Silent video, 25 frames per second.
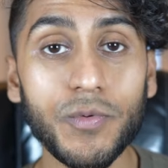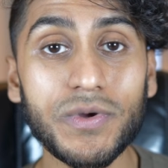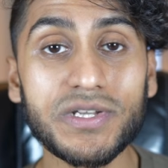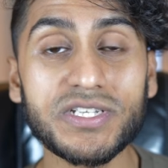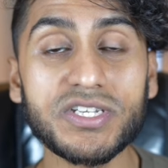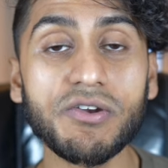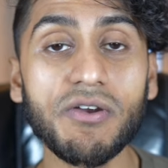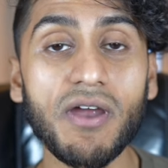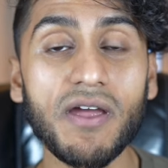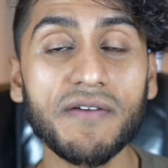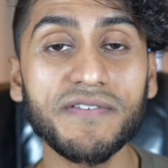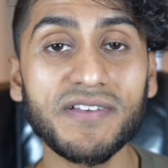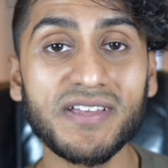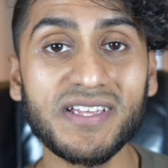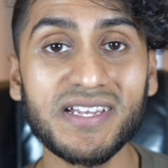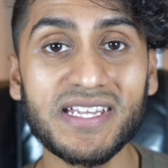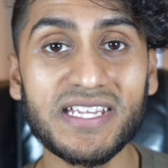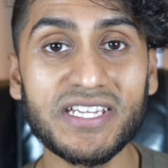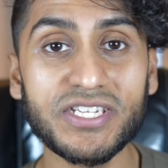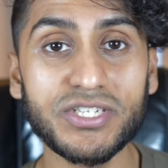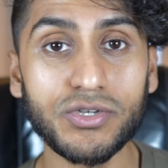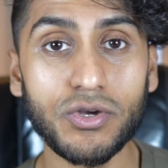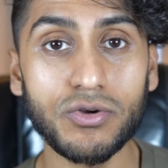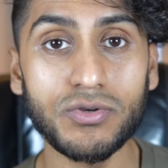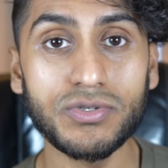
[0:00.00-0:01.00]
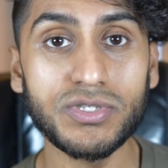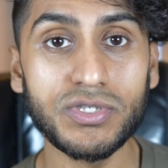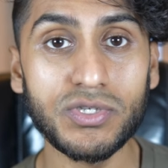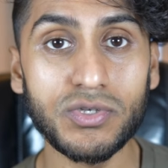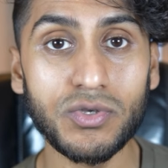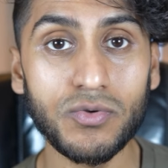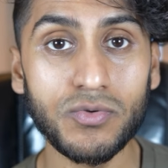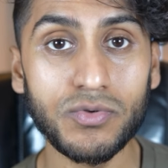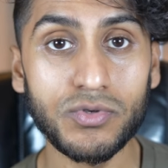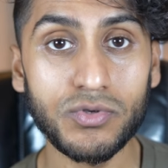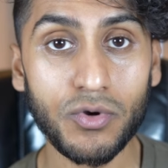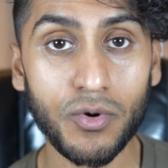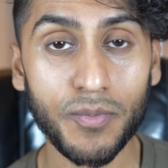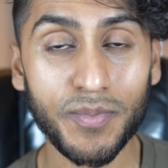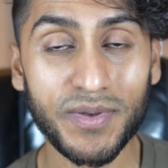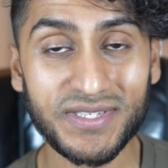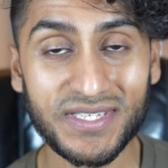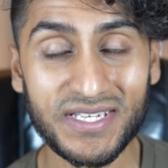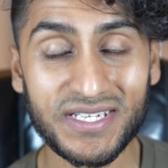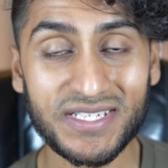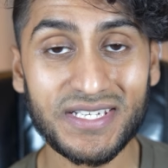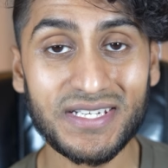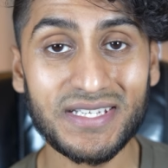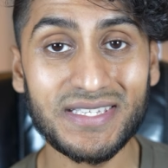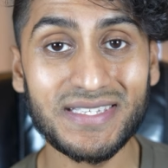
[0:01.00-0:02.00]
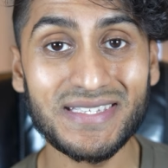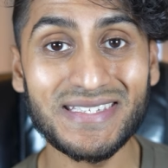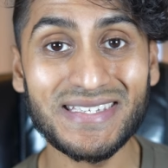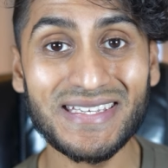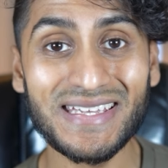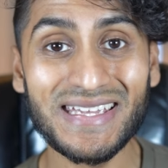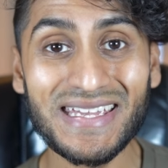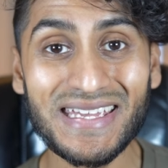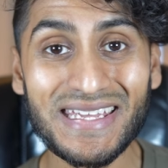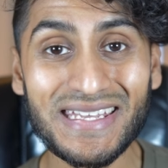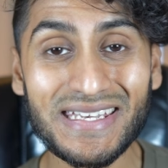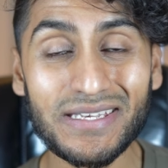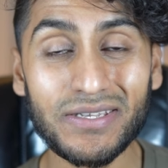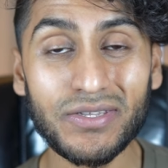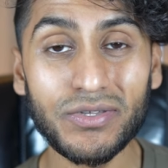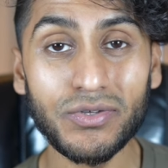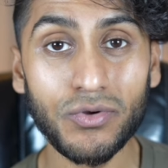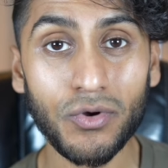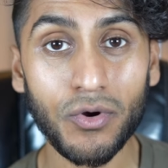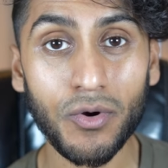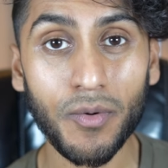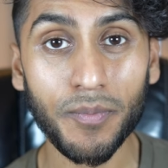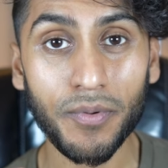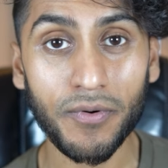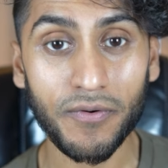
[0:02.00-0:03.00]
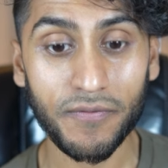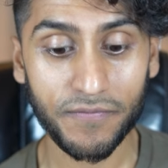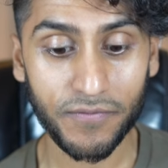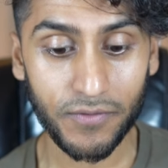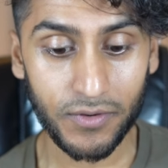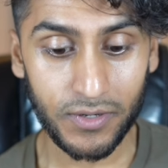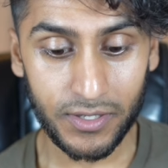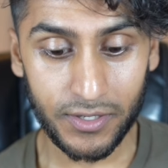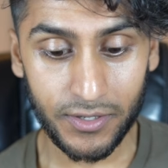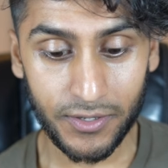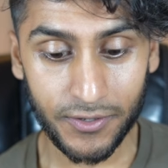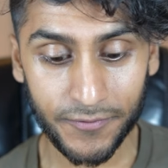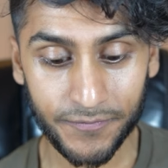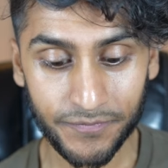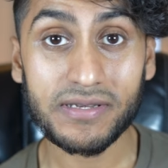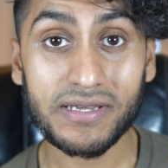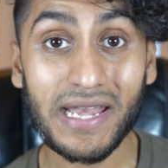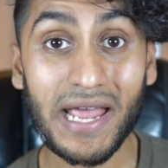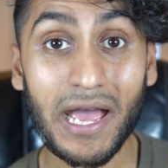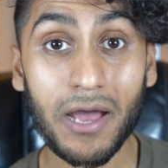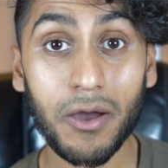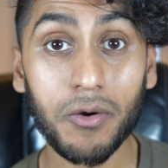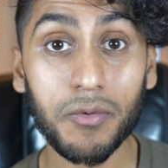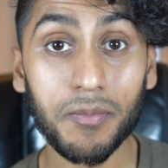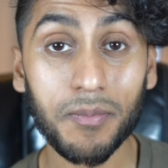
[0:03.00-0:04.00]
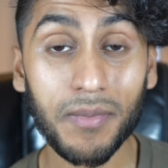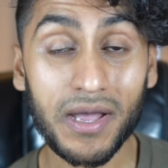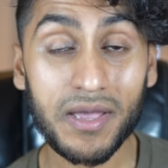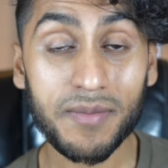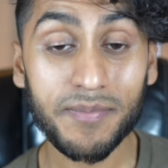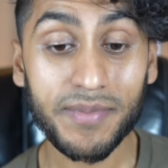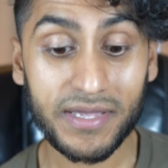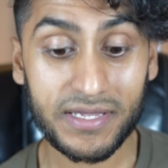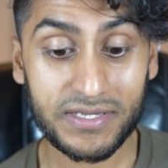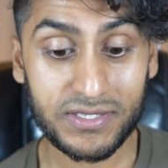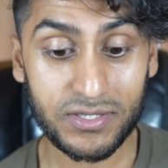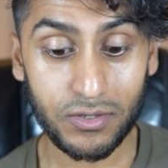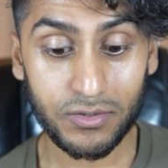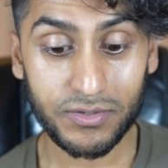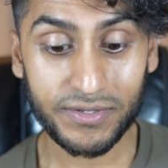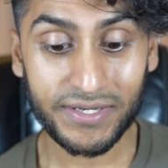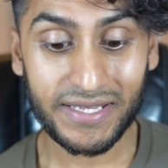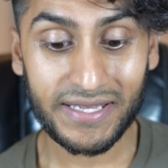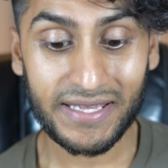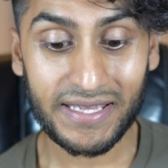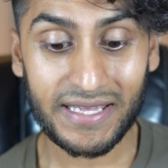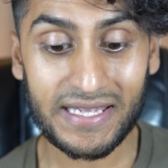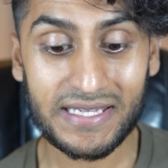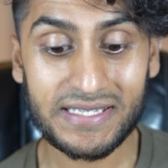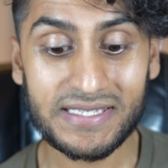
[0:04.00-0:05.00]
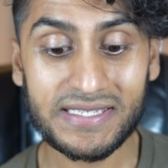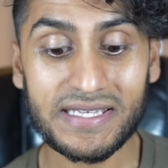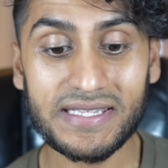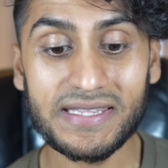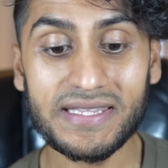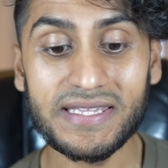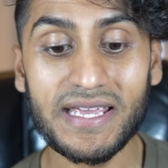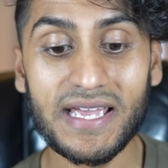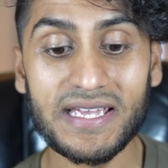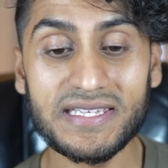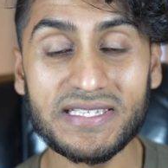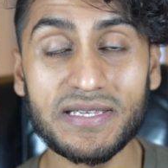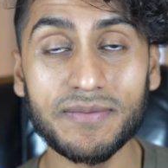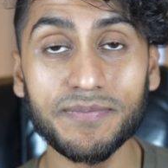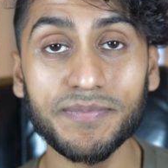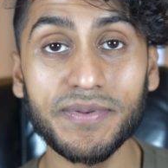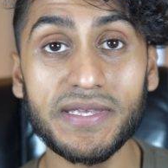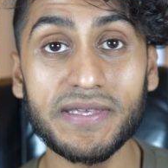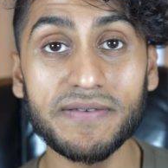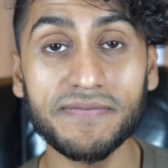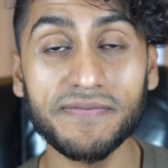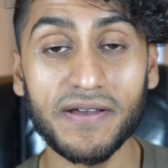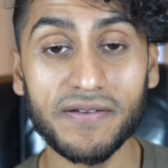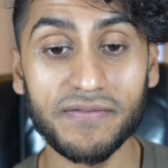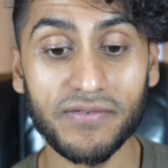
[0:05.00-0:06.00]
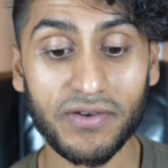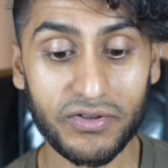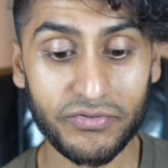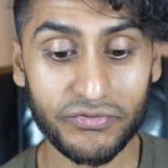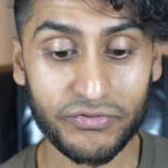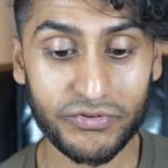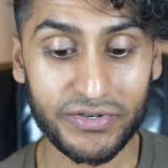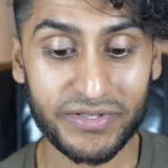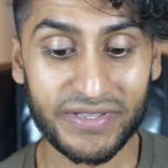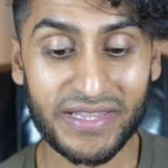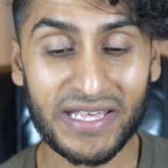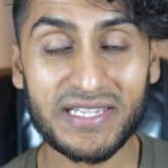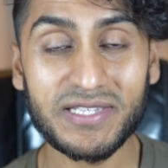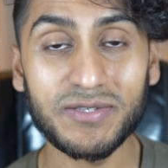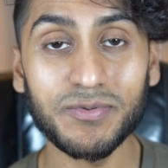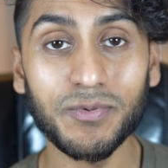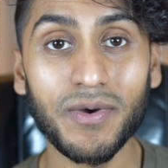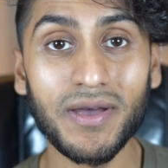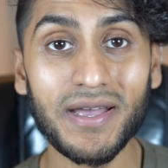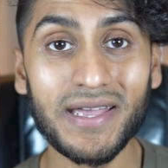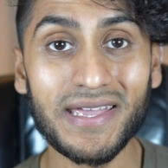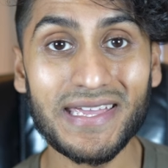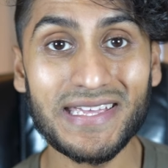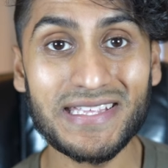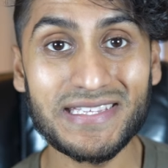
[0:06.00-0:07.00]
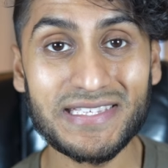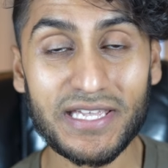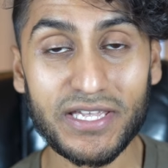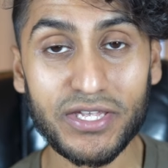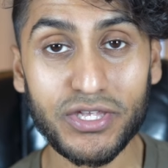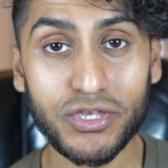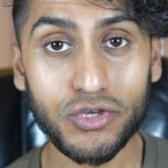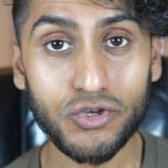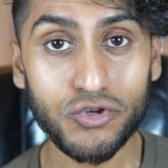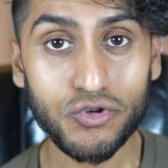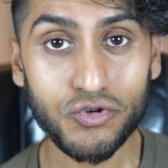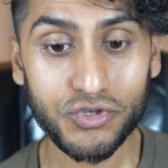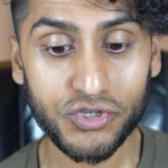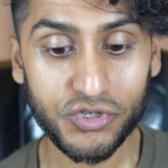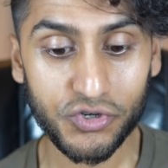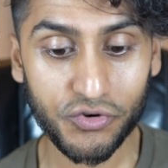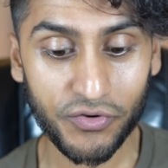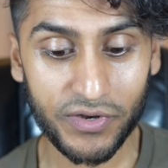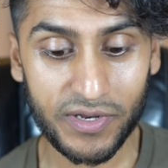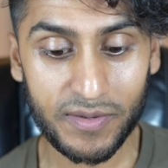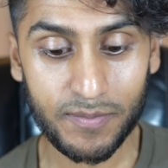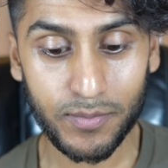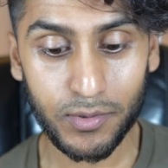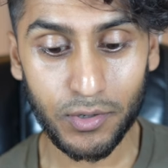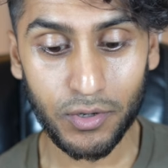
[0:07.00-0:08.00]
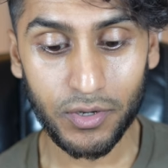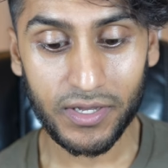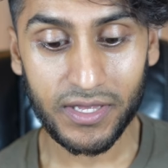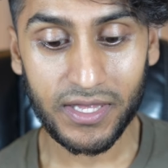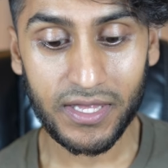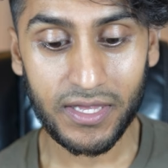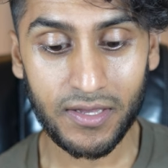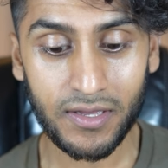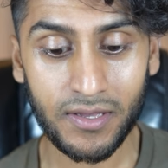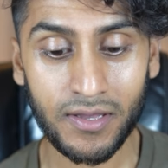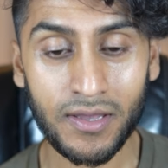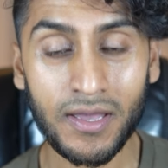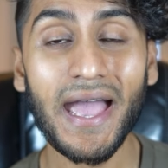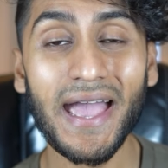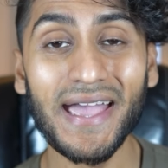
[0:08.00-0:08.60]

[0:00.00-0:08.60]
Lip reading: which graphically shows you your positions in your portfolio. Now, my biggest holding is in the S&P 500. That's why it's a huge green block here.